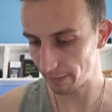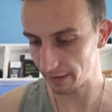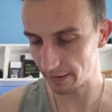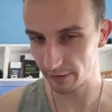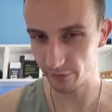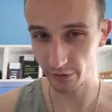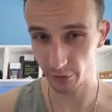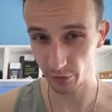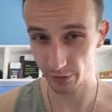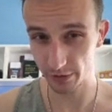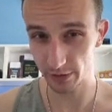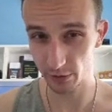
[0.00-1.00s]
many different
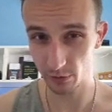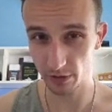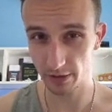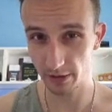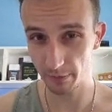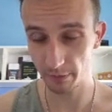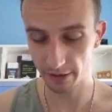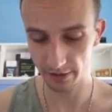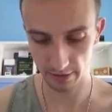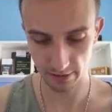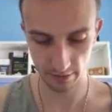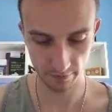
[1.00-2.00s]
choices one can
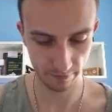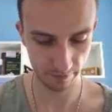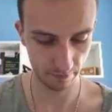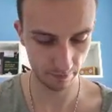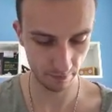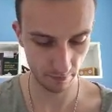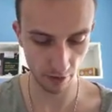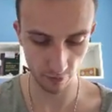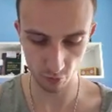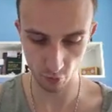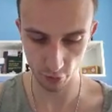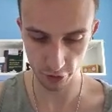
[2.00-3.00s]
make,
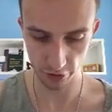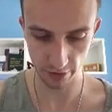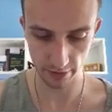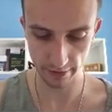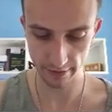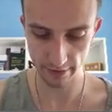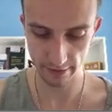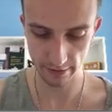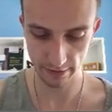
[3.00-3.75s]
unfortunately.